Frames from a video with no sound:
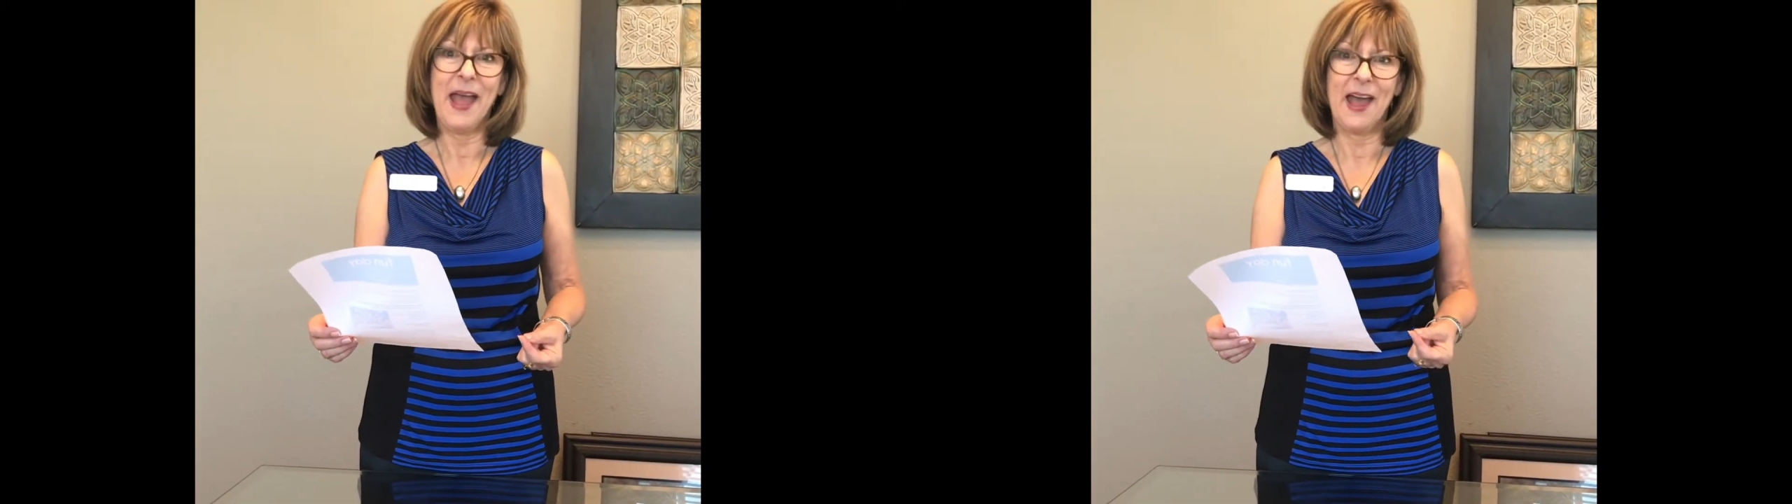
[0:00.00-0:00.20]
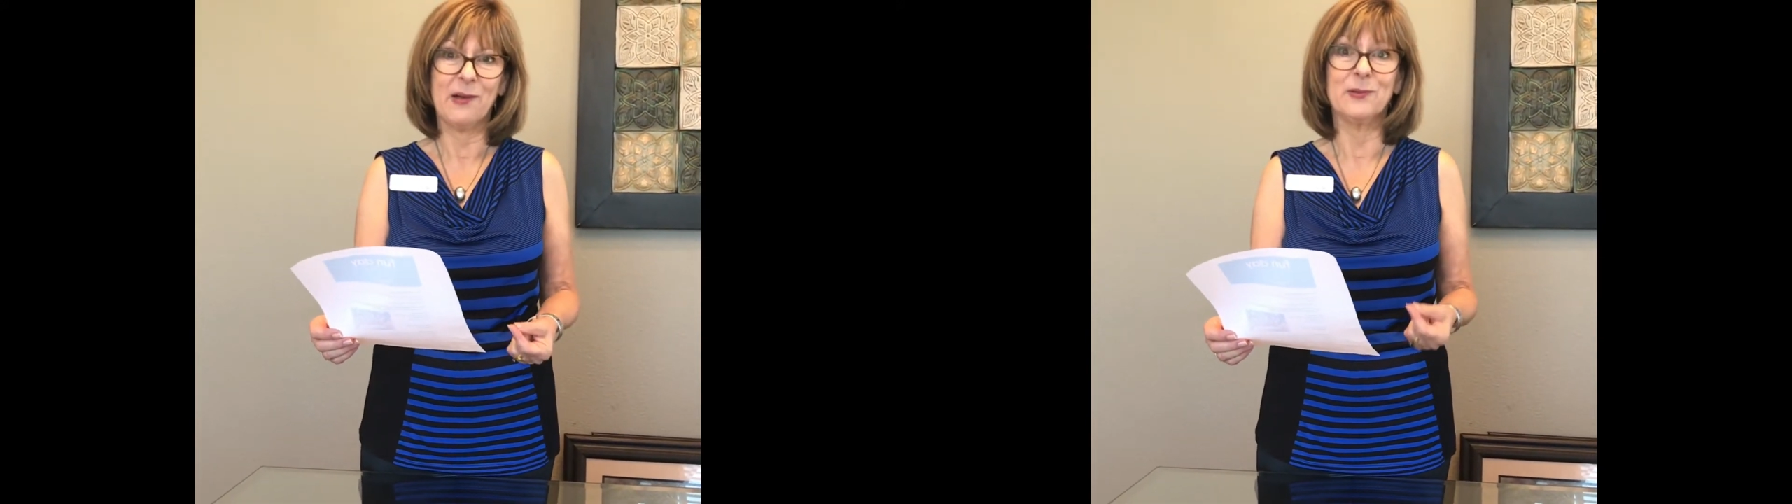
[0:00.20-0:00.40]

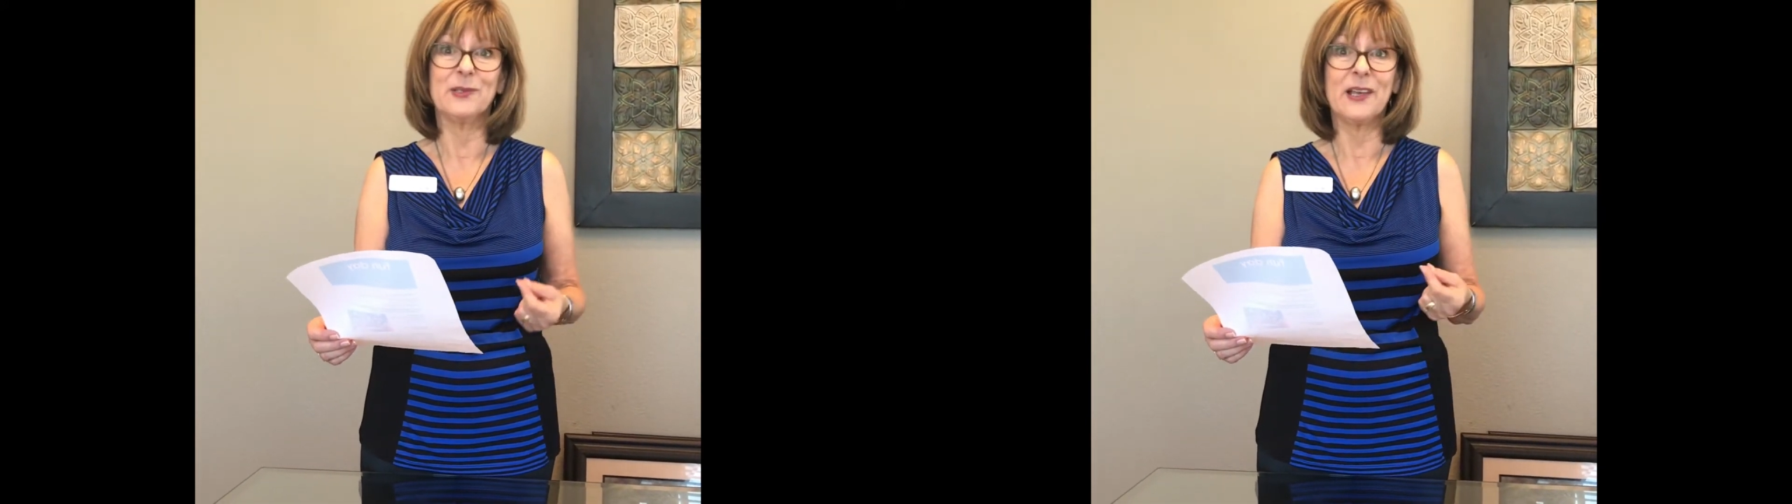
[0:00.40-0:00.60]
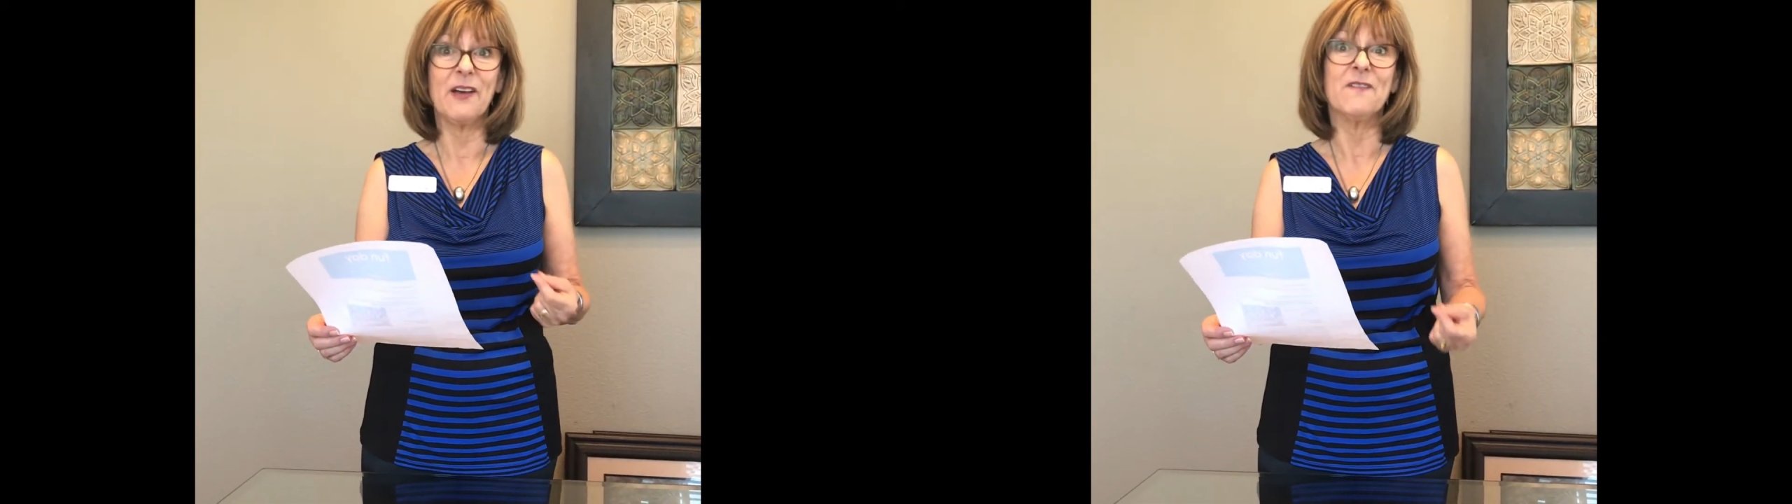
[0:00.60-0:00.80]

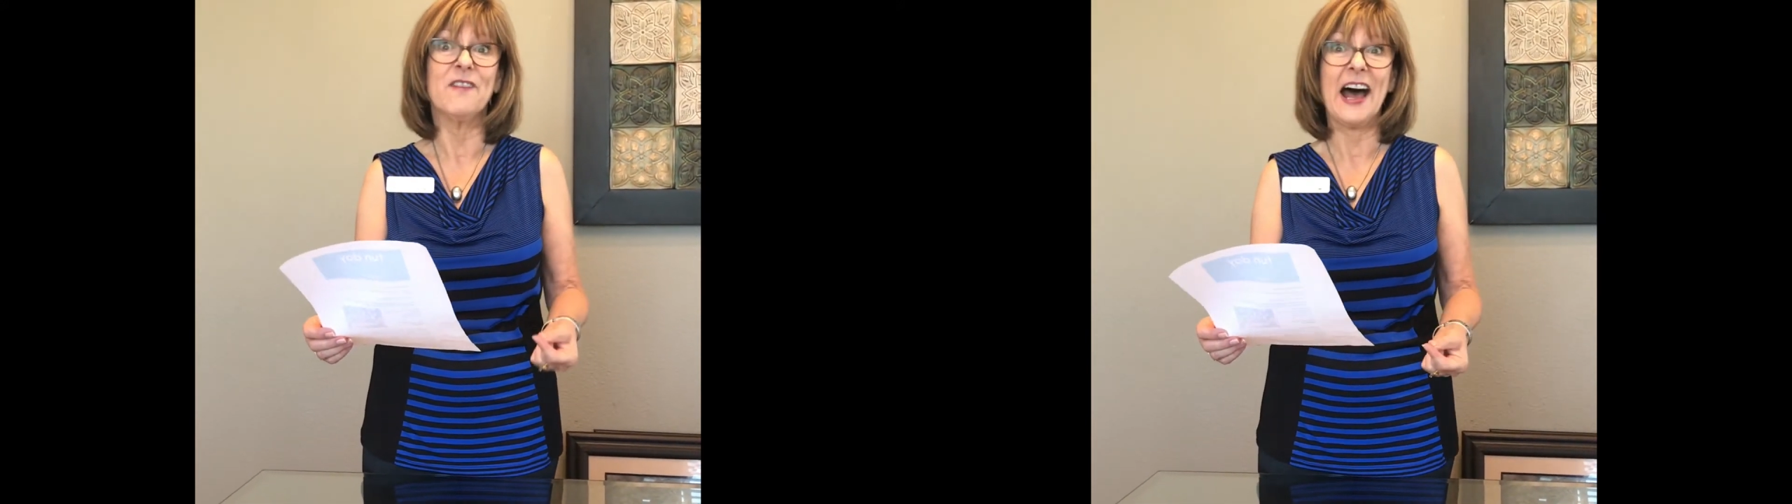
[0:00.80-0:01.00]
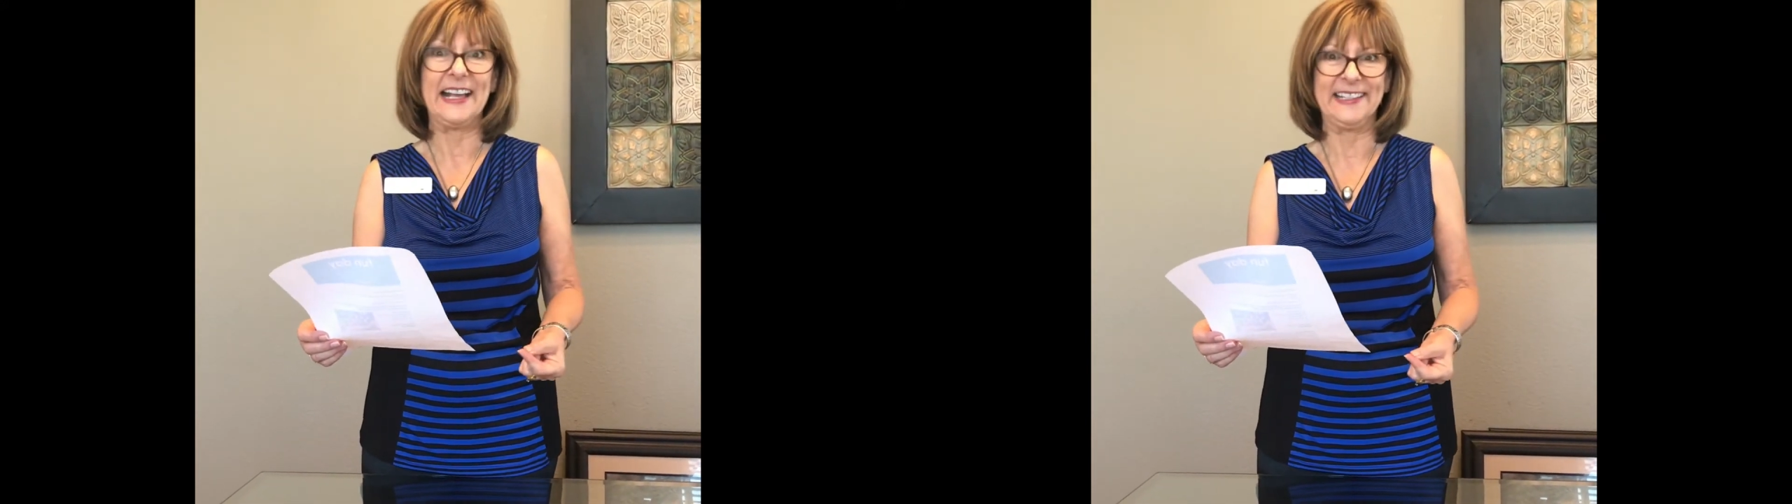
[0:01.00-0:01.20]
pounds
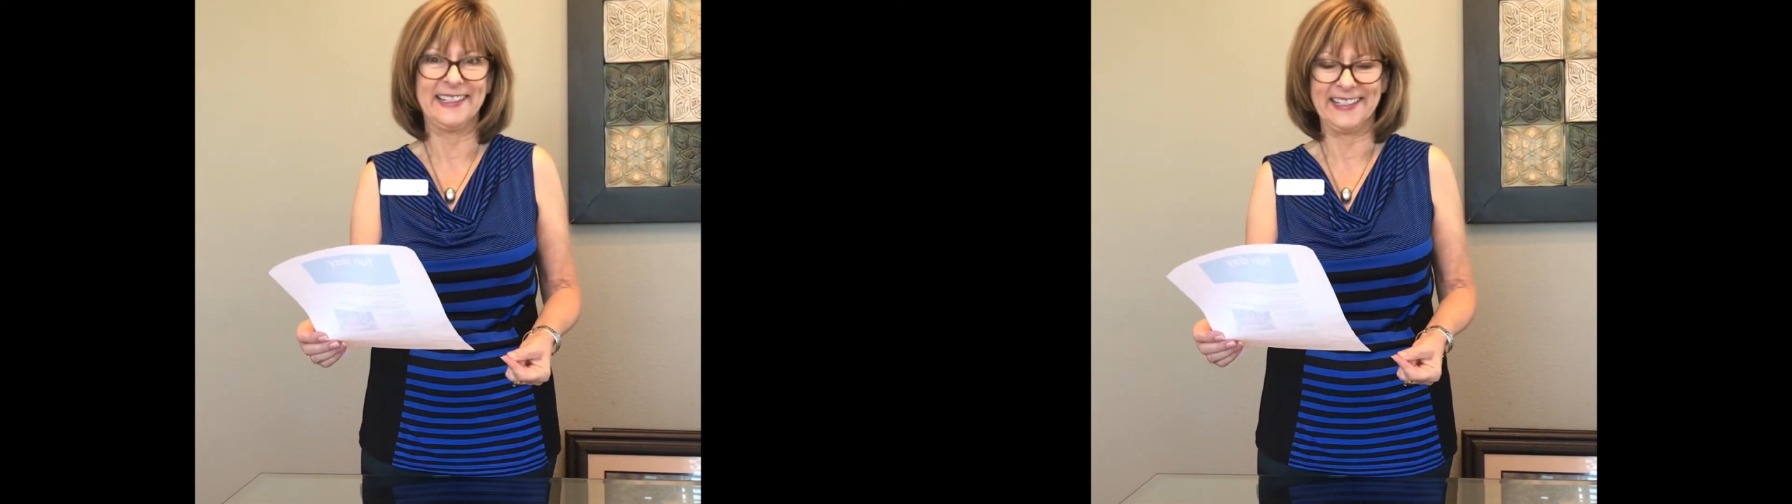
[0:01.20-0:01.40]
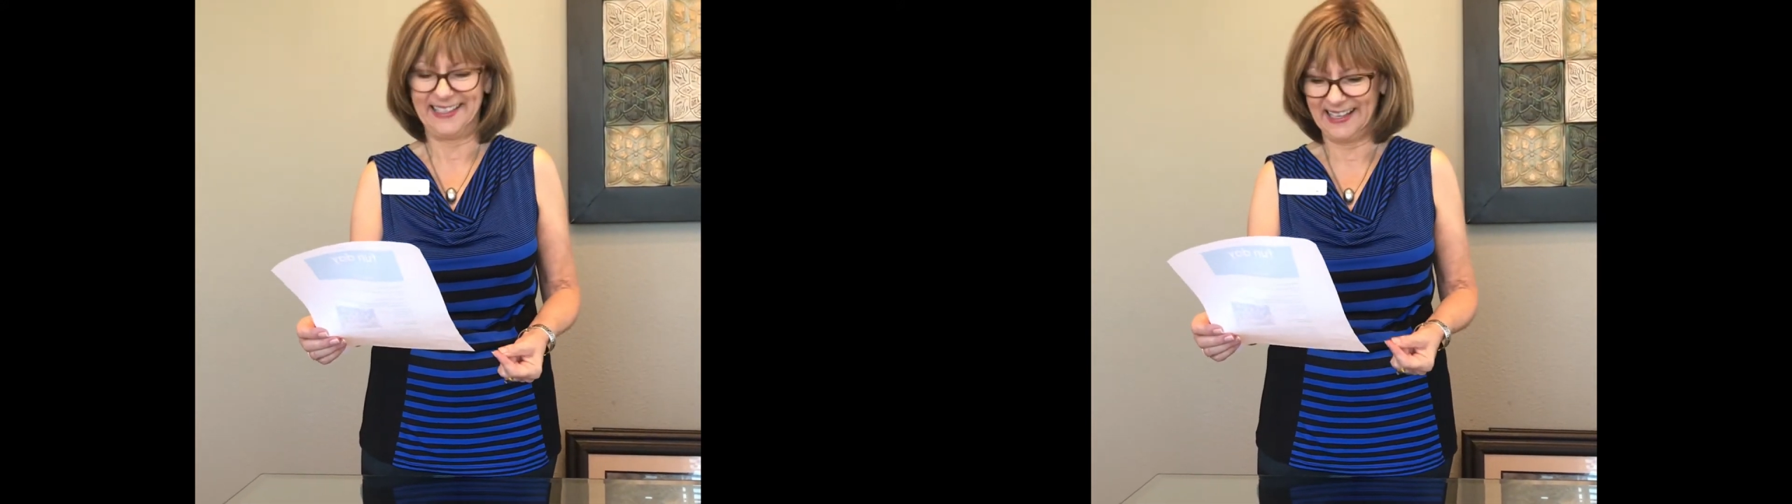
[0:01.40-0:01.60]
of
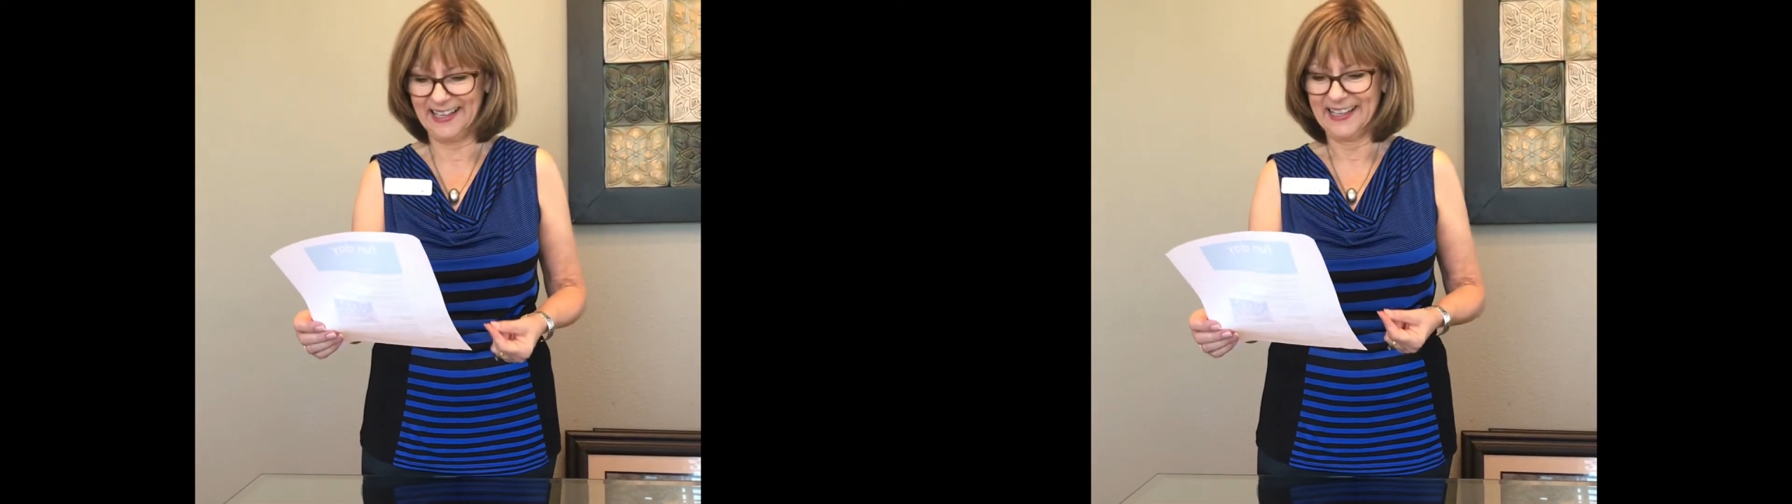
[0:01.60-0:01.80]
icing.